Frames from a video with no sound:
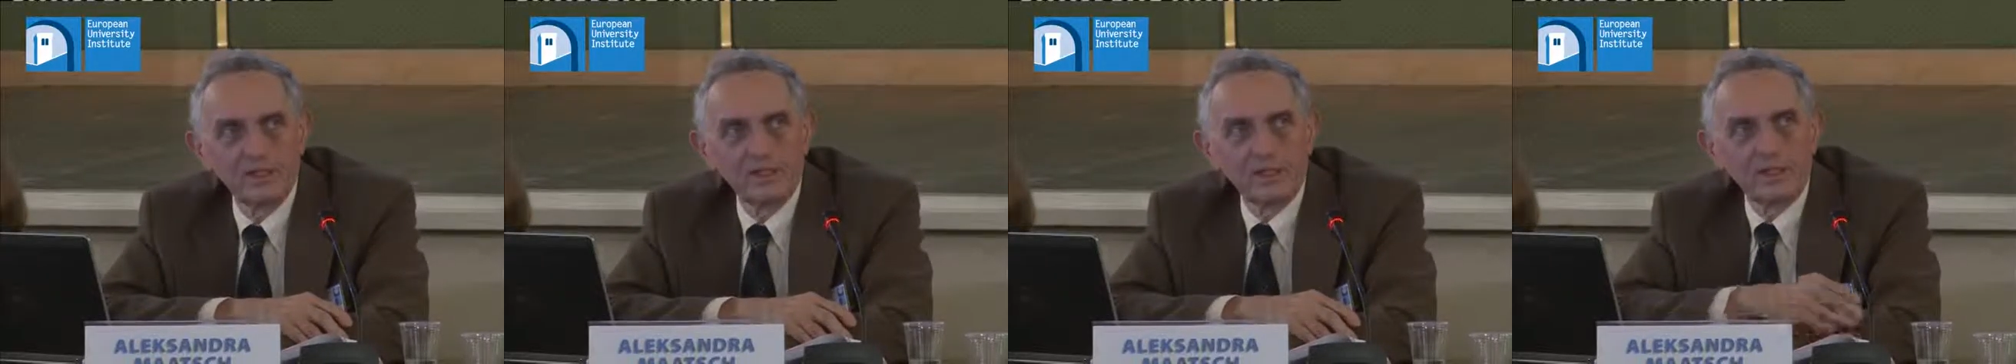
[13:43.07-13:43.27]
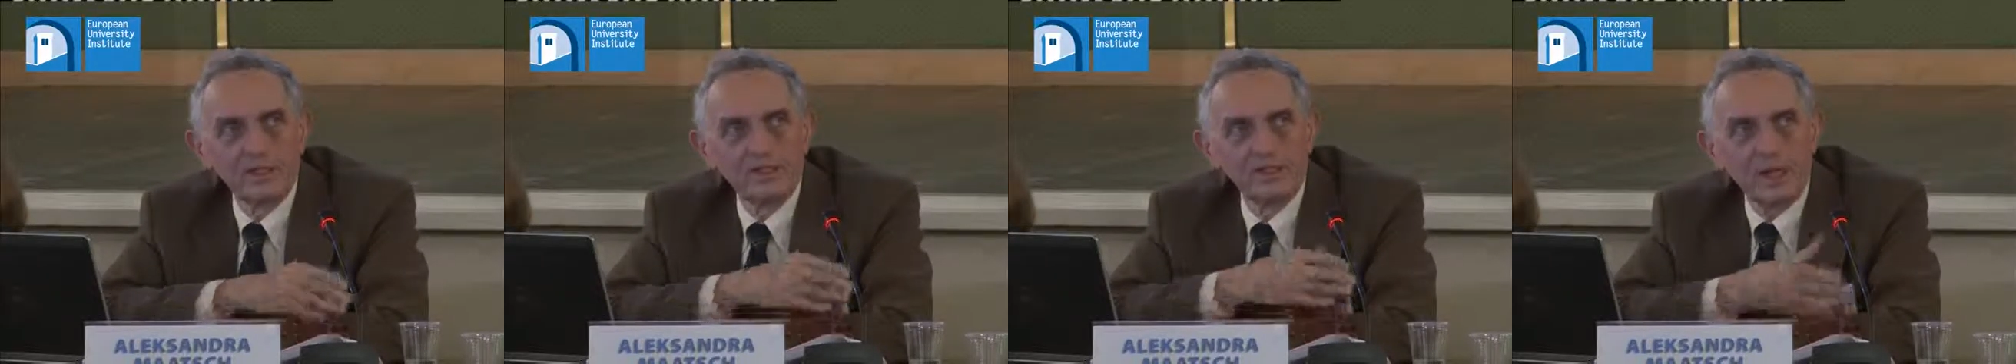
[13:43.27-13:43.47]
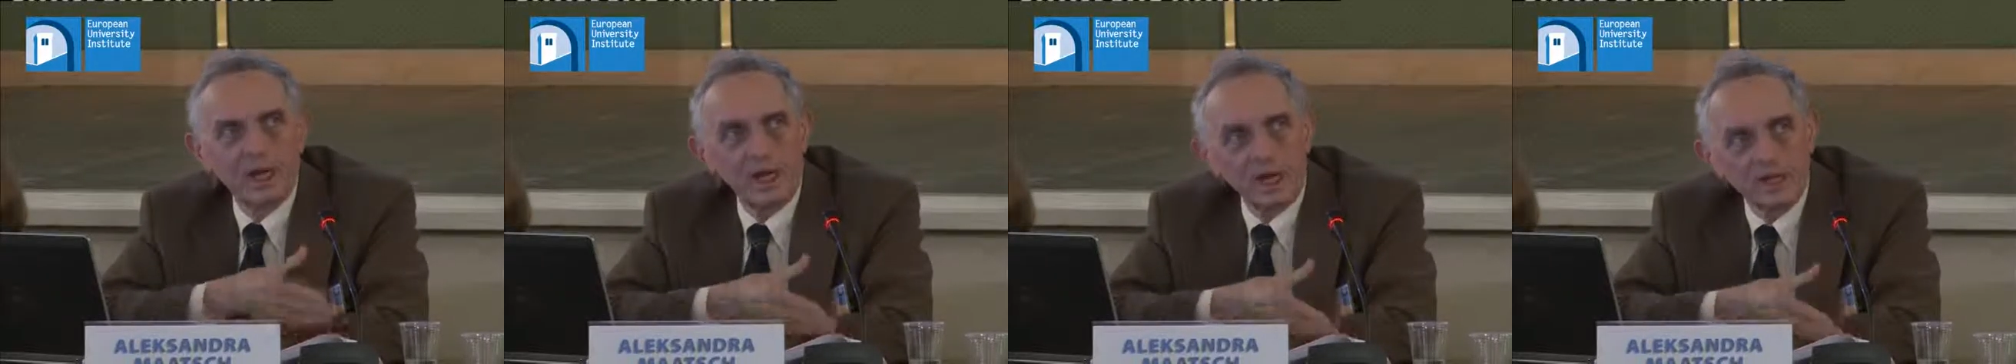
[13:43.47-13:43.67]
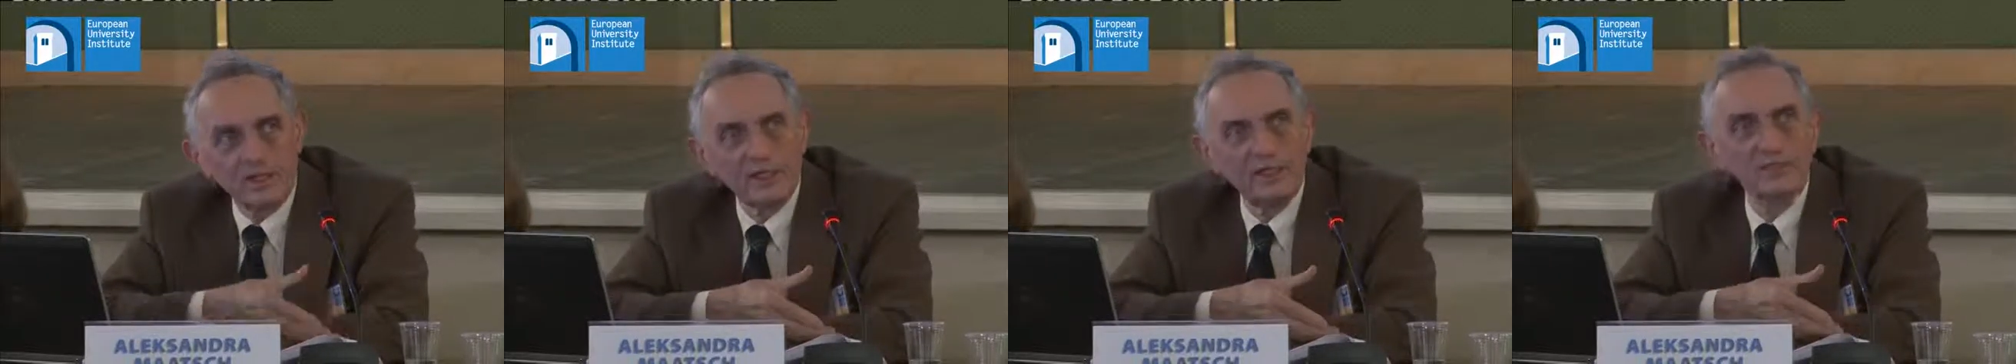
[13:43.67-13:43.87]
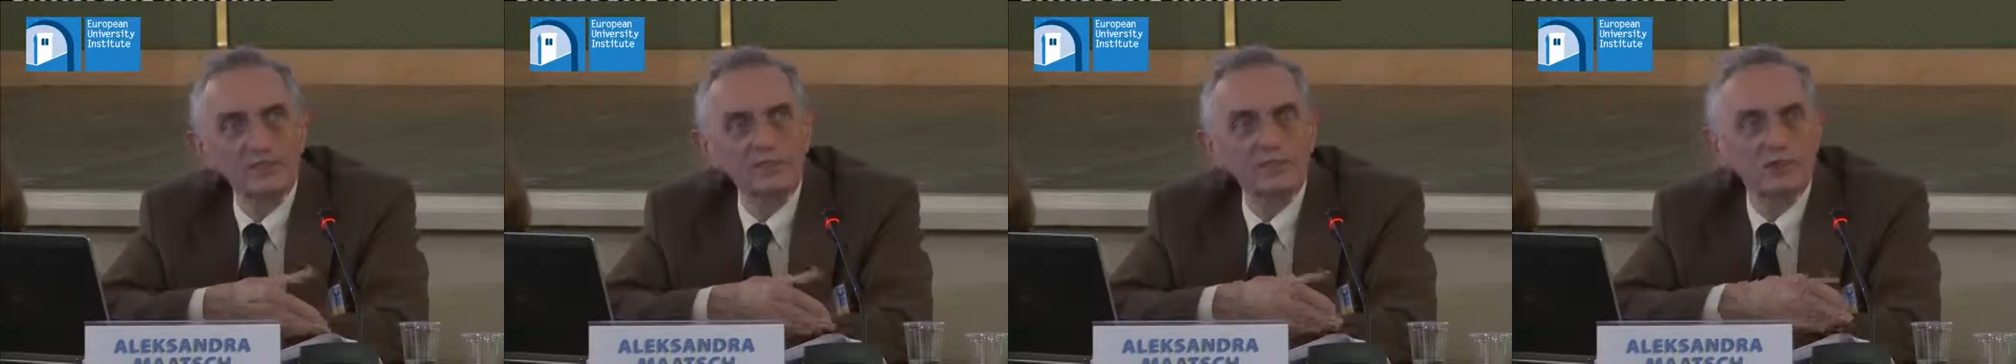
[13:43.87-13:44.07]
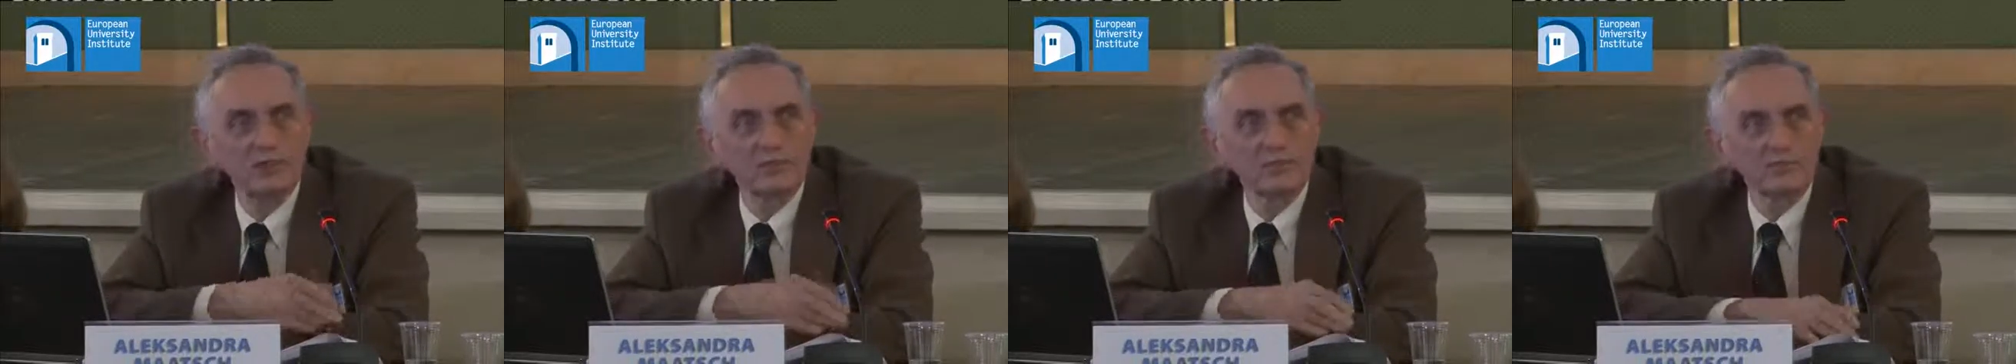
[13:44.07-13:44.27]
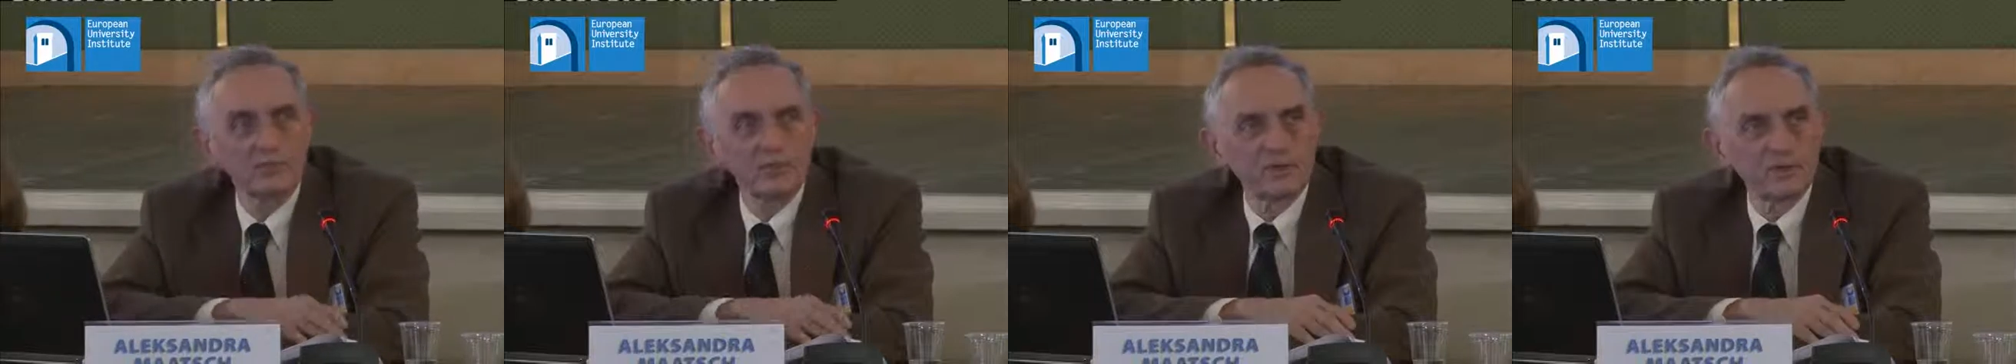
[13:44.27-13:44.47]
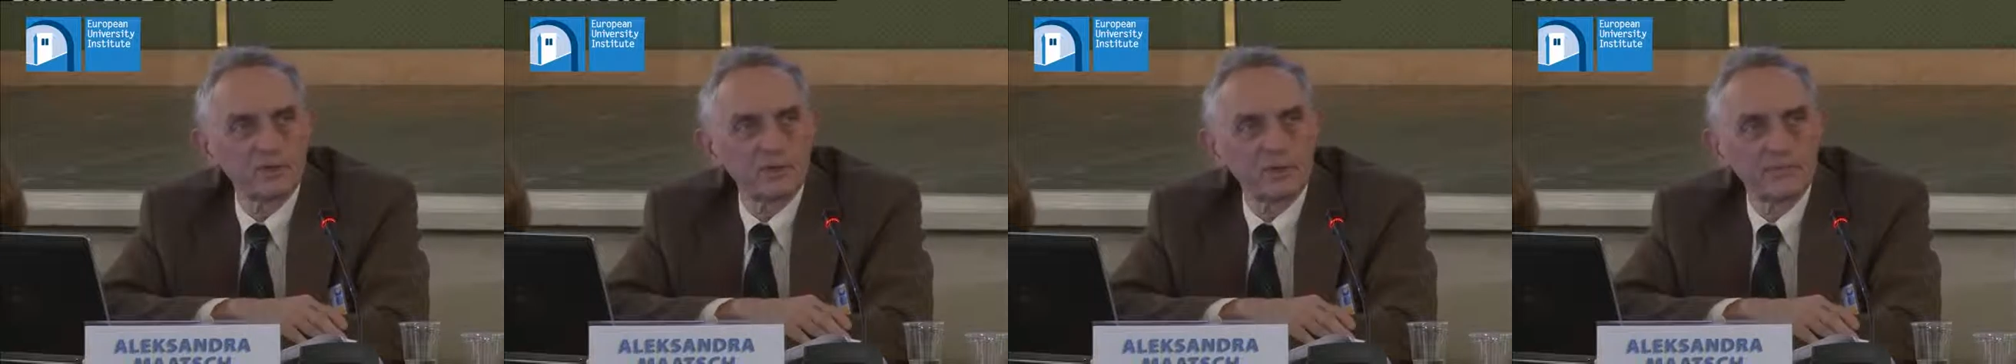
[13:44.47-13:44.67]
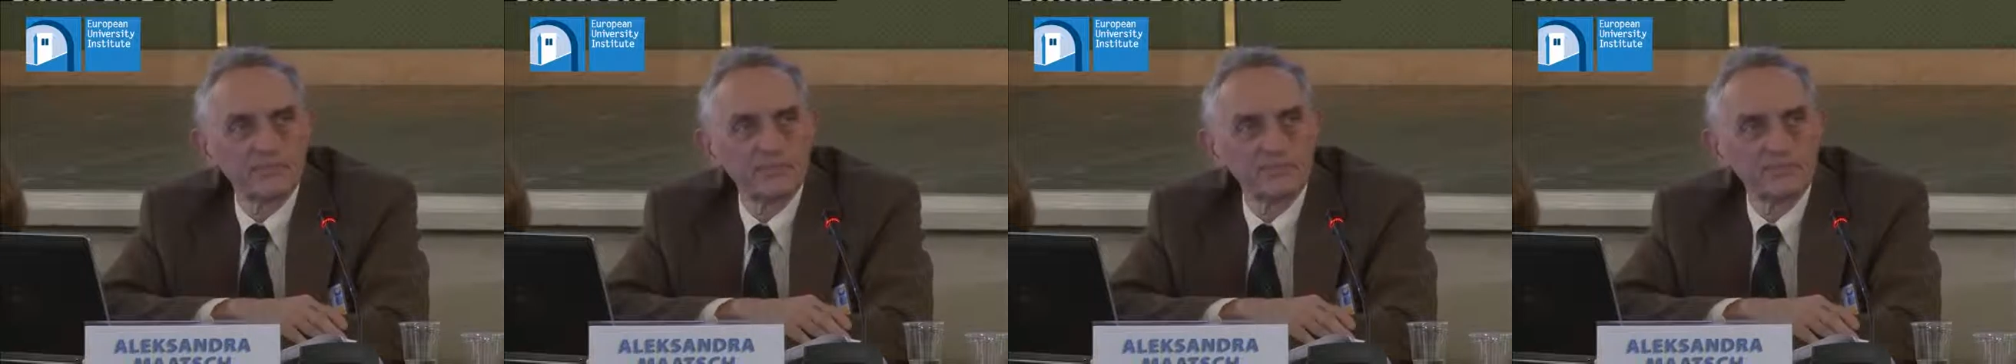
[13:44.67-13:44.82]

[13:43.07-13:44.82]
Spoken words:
And I interpret